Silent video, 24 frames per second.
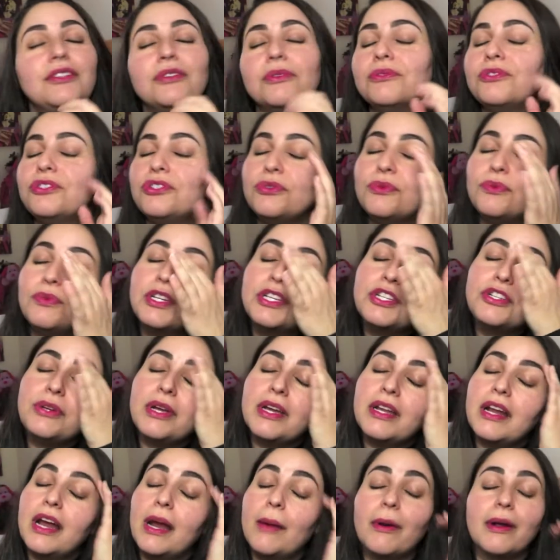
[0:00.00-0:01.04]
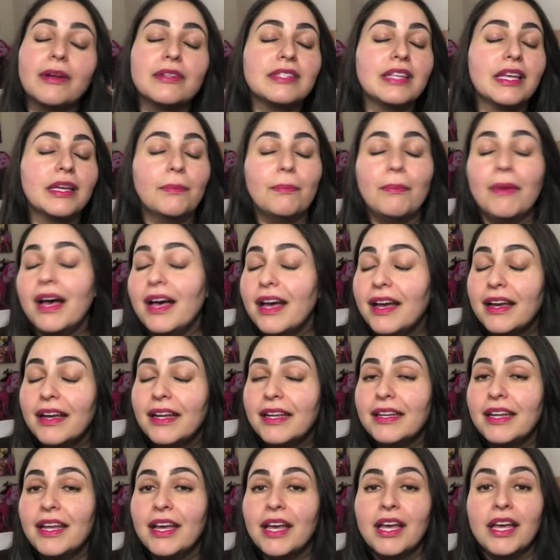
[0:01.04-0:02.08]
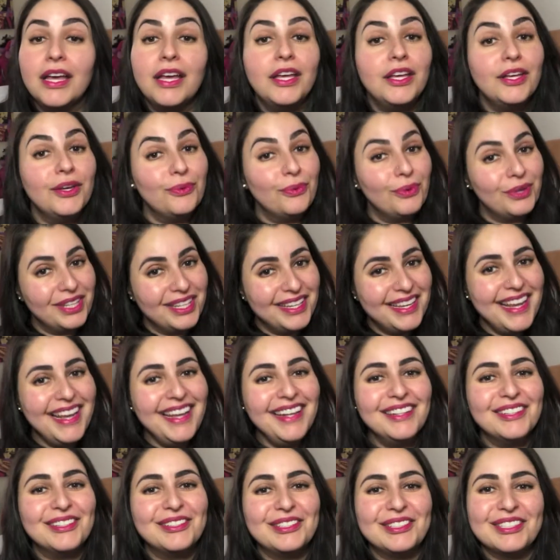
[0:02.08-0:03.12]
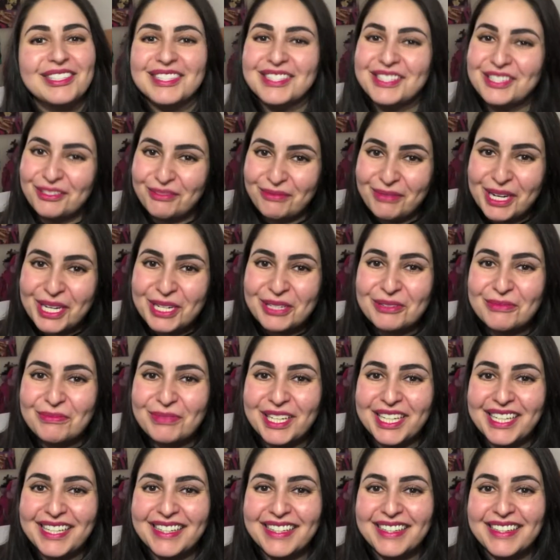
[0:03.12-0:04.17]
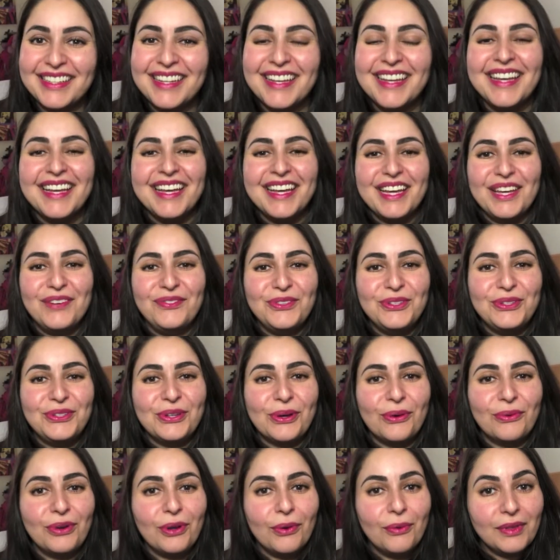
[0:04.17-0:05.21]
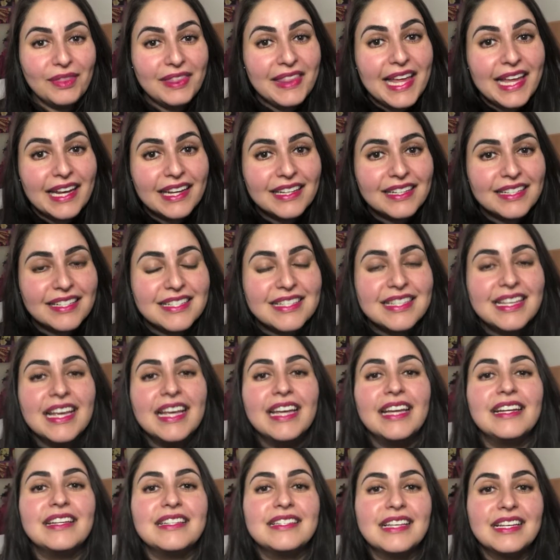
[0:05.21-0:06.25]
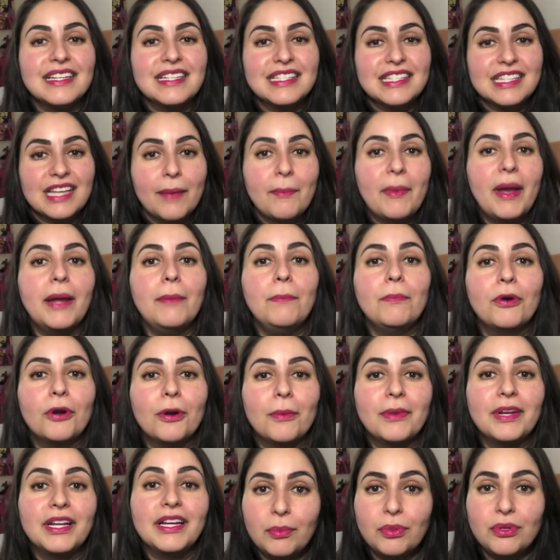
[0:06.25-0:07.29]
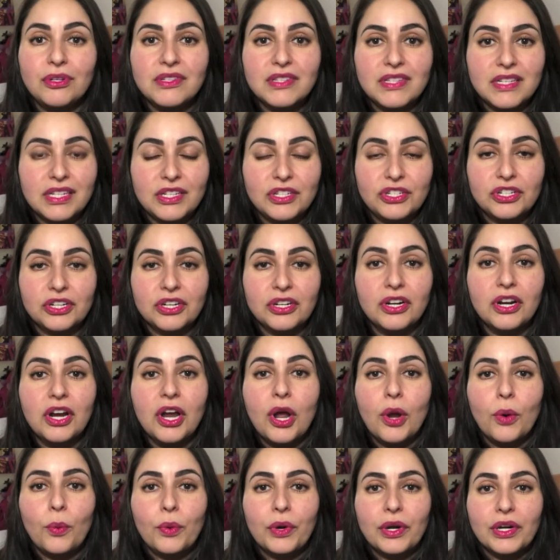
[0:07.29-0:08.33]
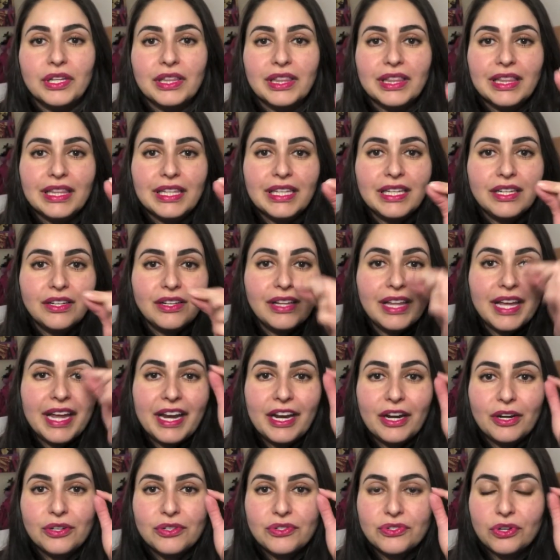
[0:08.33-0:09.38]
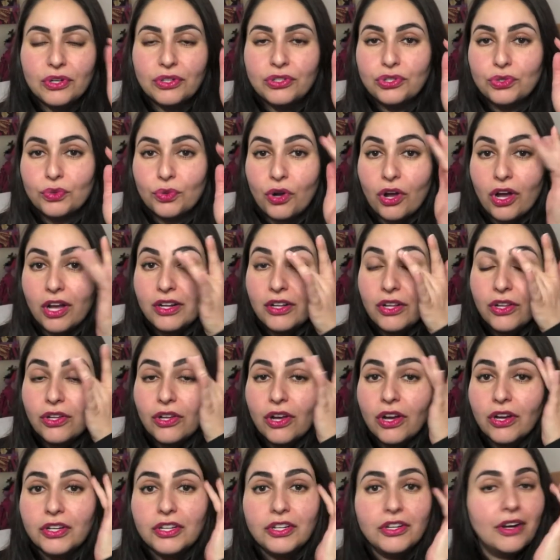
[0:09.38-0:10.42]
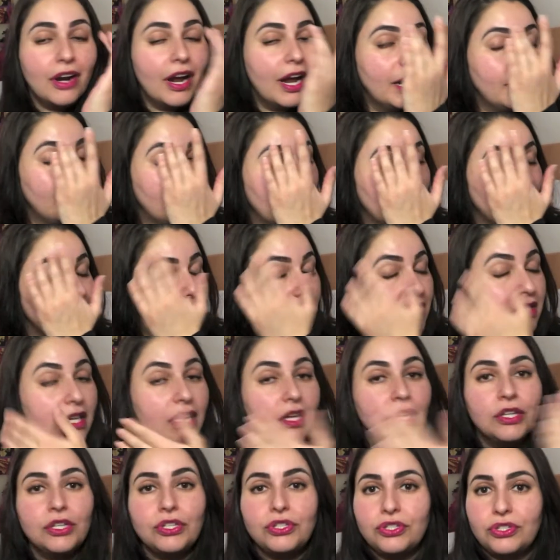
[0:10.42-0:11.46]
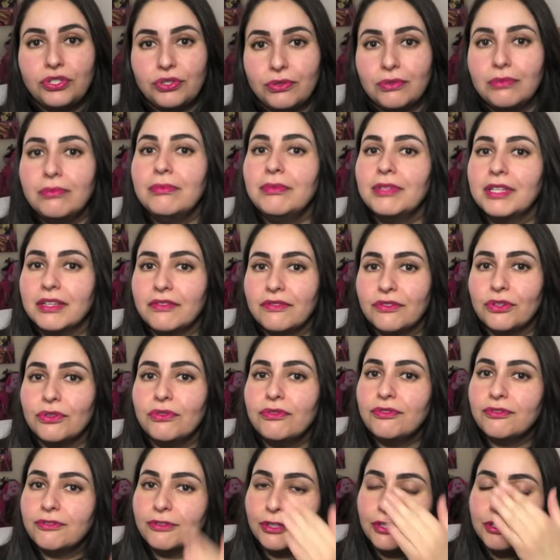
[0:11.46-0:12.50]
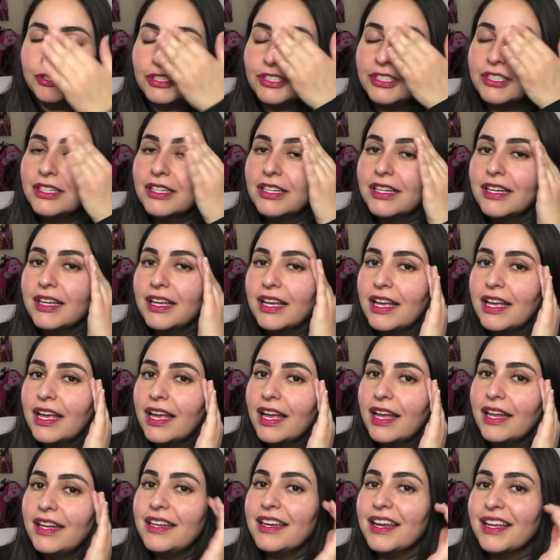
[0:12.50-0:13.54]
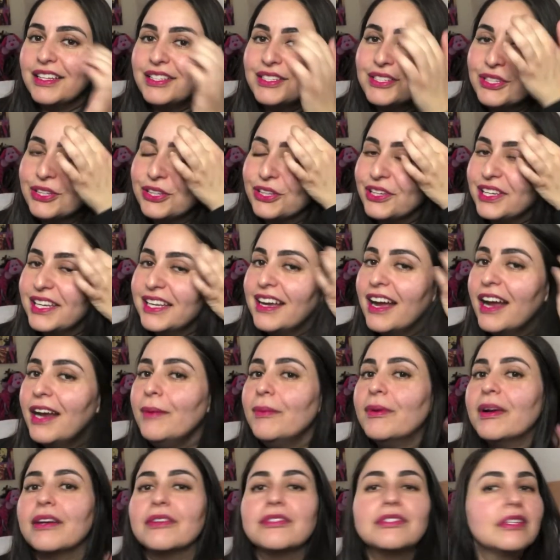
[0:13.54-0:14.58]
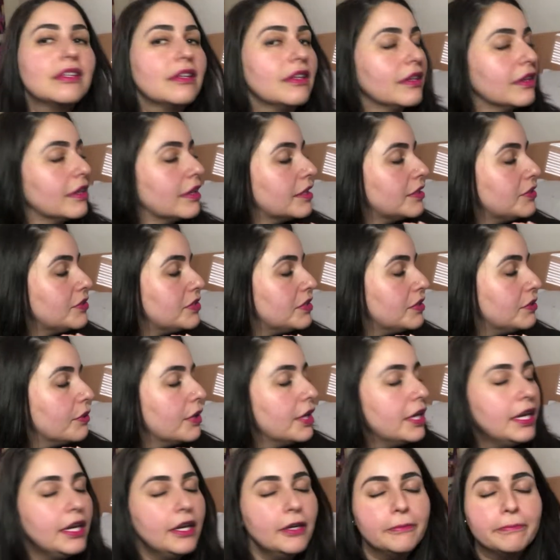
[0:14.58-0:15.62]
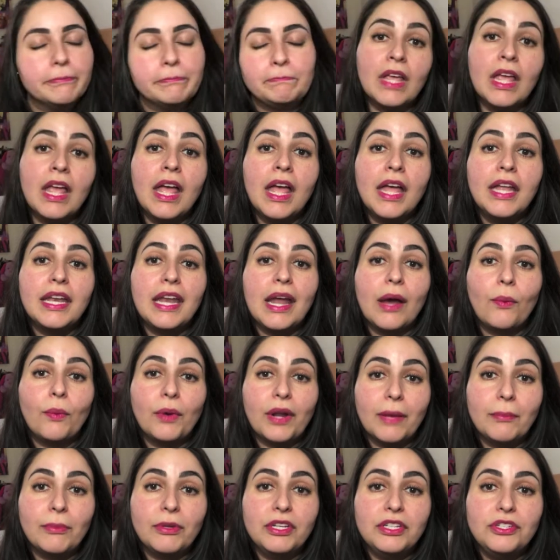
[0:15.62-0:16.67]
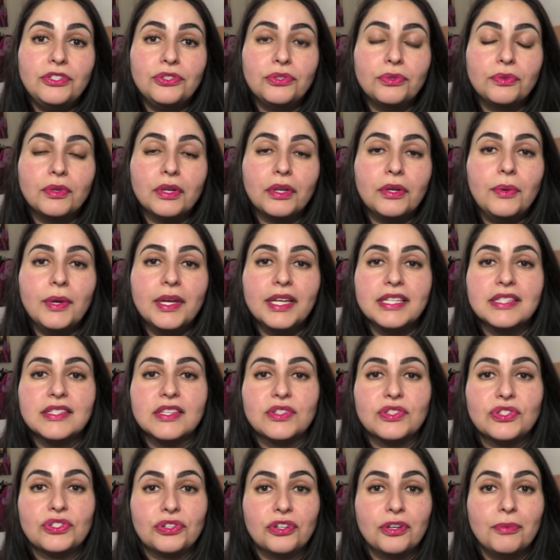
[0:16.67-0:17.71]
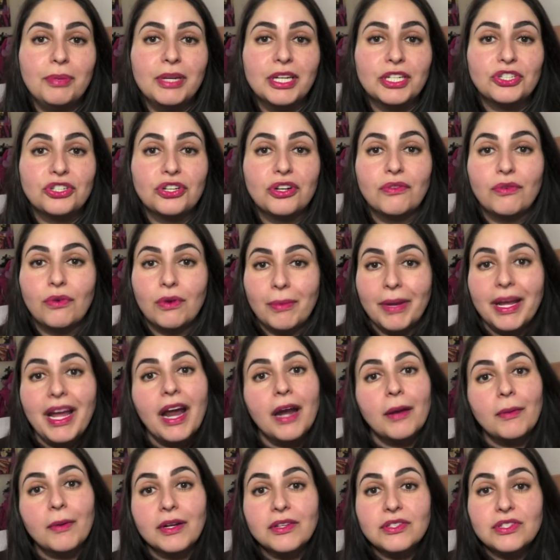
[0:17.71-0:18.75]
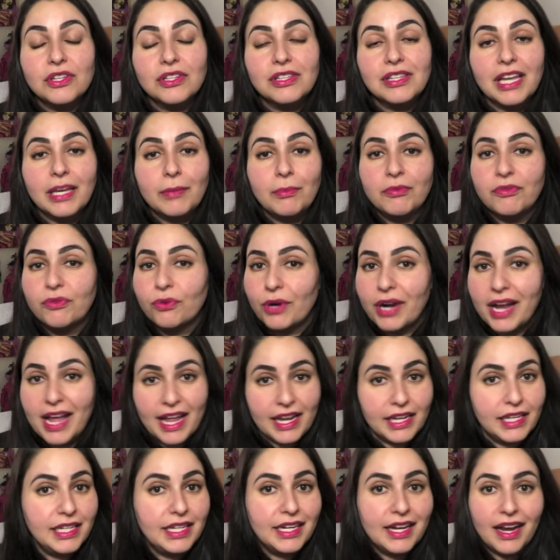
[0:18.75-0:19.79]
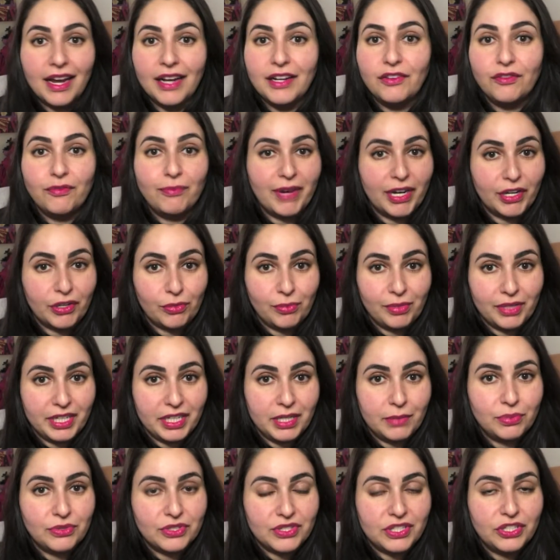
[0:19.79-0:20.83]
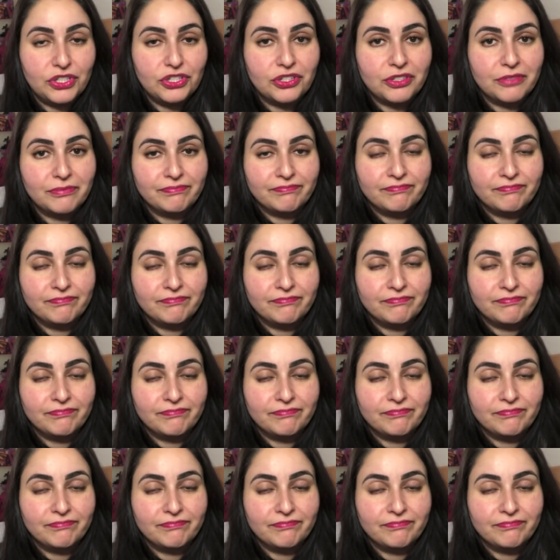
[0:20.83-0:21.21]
Don't you wish you had eyebrows like mine? Well, you can, because they're microbladed. If you don't know what that is, it is a semi-permanent procedure where little hairs are drawn along your eyebrows to give you fuller and nice looking eyebrows, like you see right here. Now, what I'm gonna do real quick is insert a picture of what my eyebrows looked like before any kind of microblading procedure.